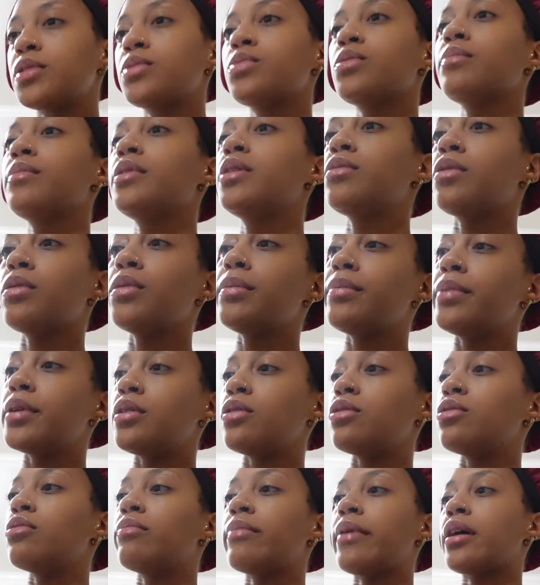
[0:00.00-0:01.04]
swimming. Well, we've
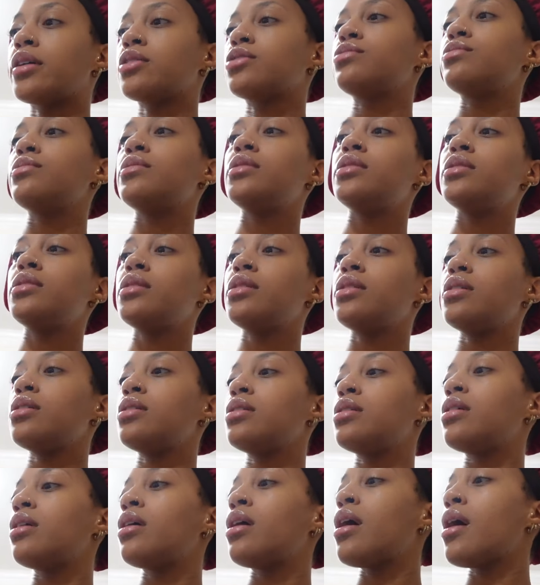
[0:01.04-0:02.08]
been home actually.
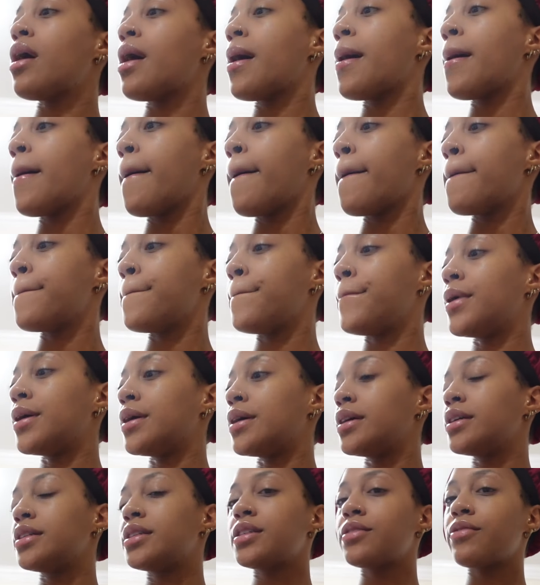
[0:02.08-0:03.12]

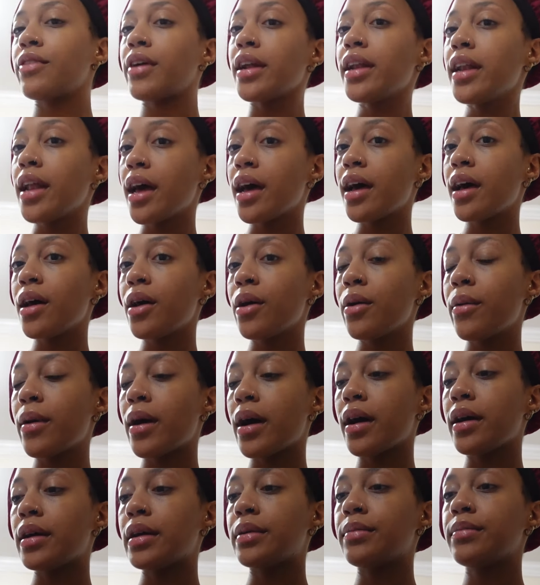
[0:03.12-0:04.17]
But right now,
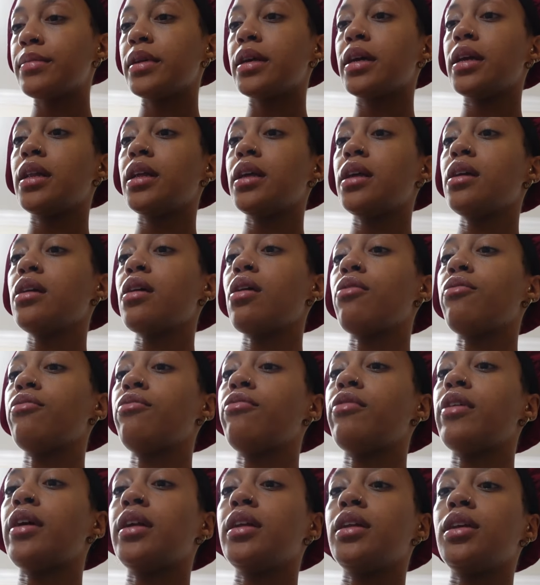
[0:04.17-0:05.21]
I am getting
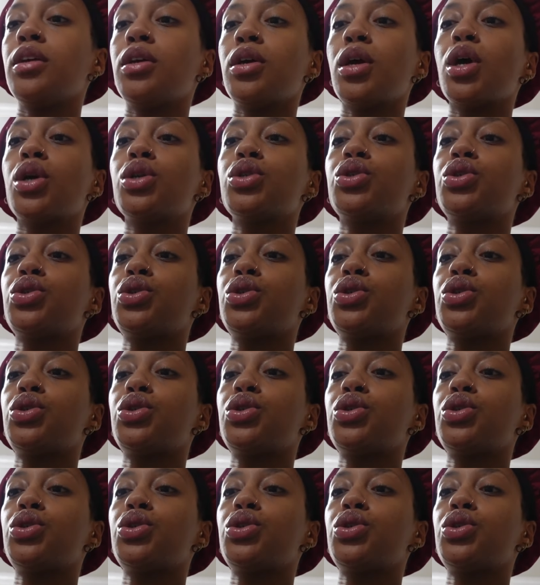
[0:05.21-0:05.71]
ready